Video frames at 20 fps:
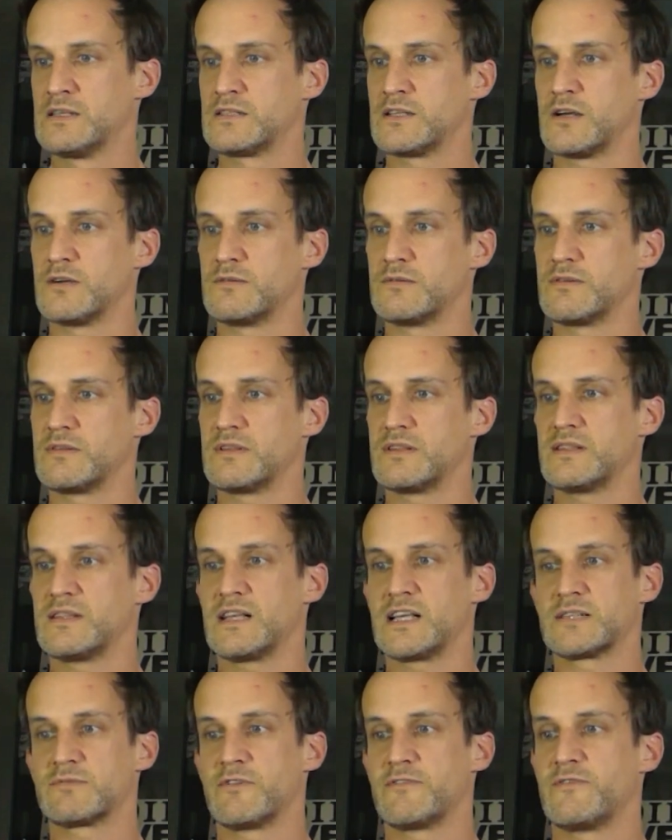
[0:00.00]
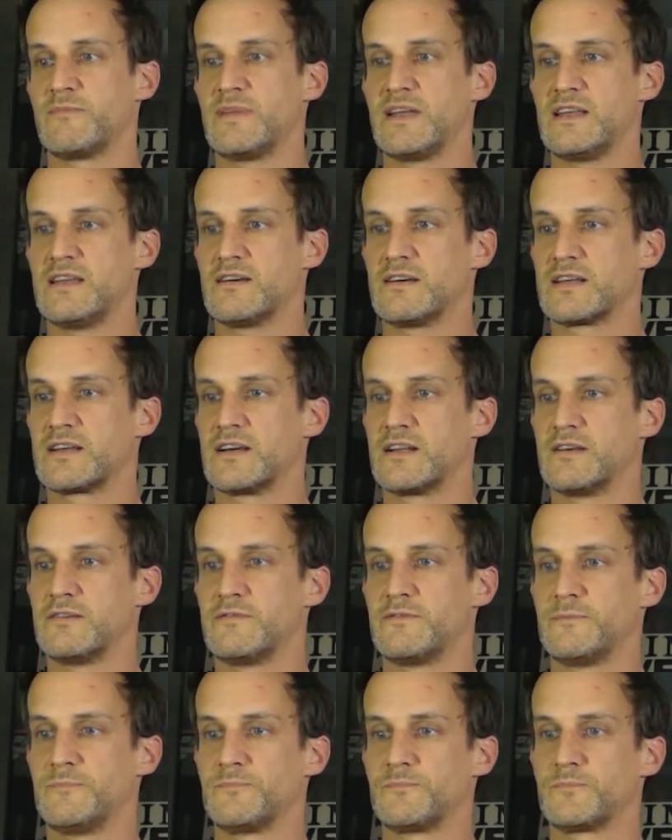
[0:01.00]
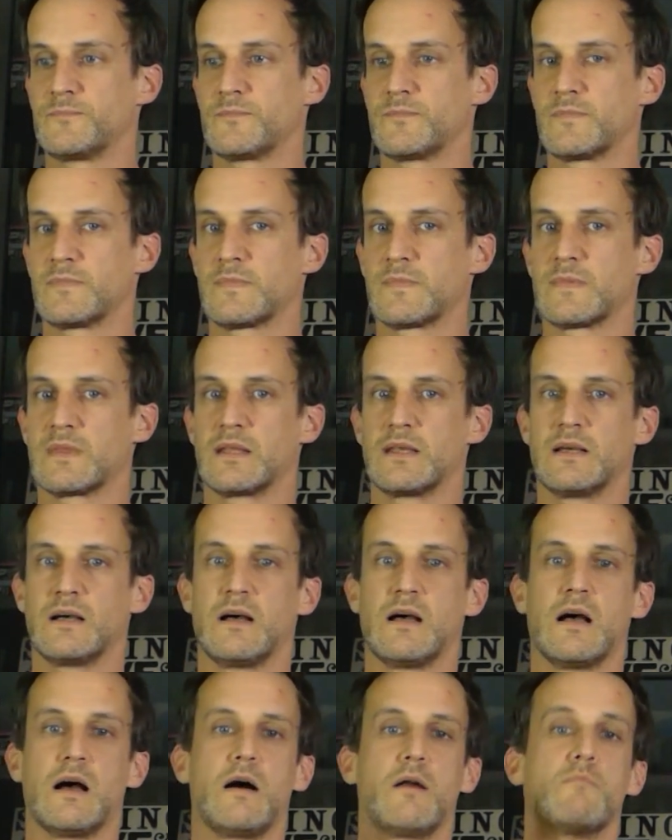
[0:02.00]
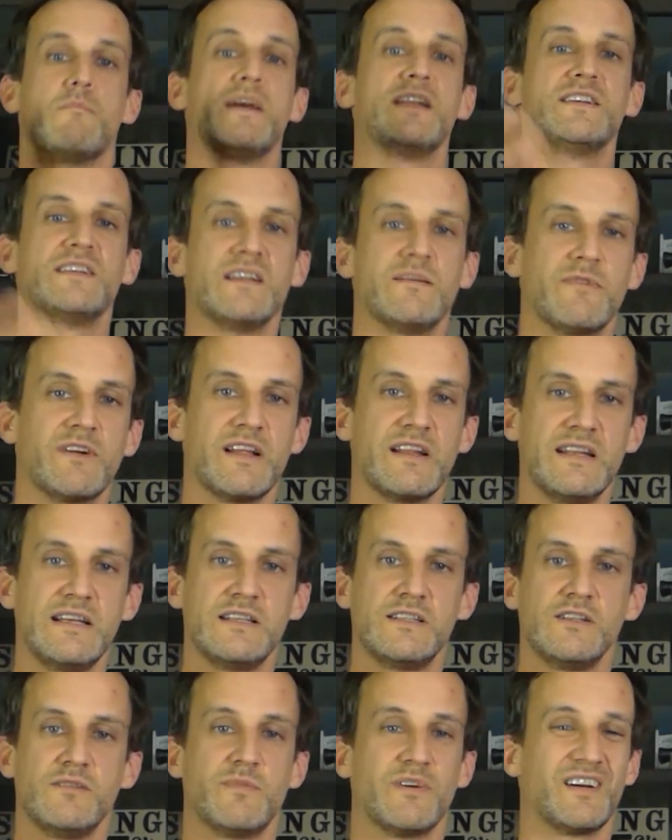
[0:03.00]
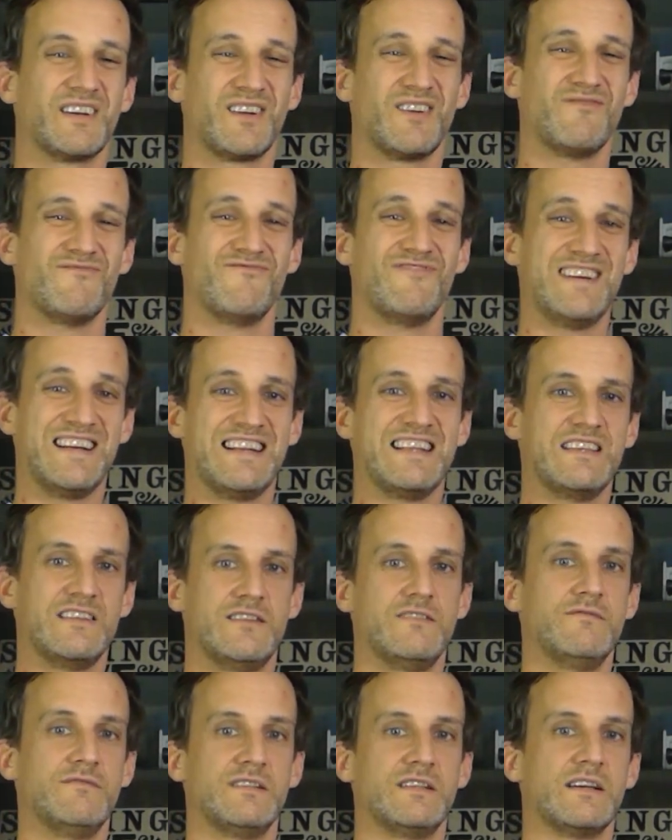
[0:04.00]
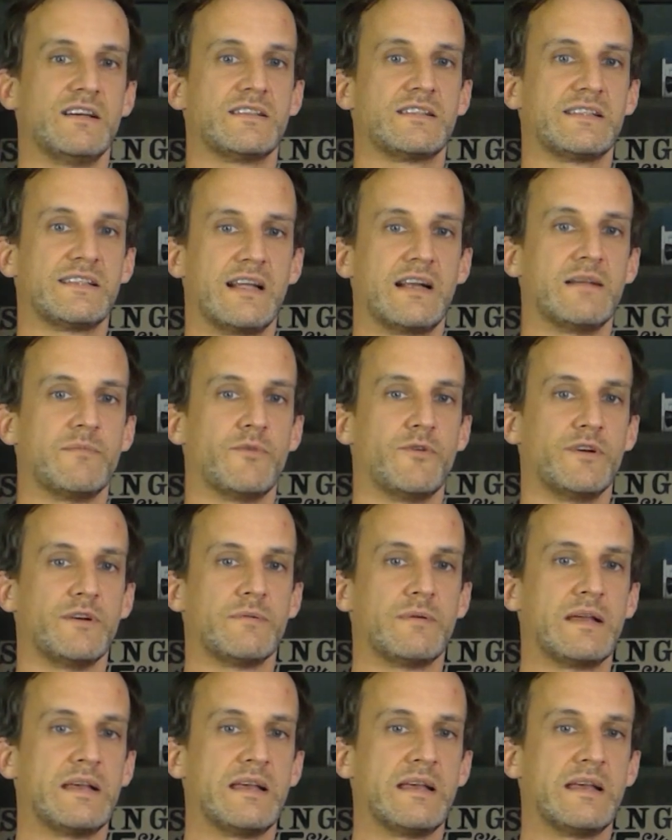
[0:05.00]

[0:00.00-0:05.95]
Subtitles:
So that's why for me, I'll mention it when I need to, but I don't really use it as a selling point.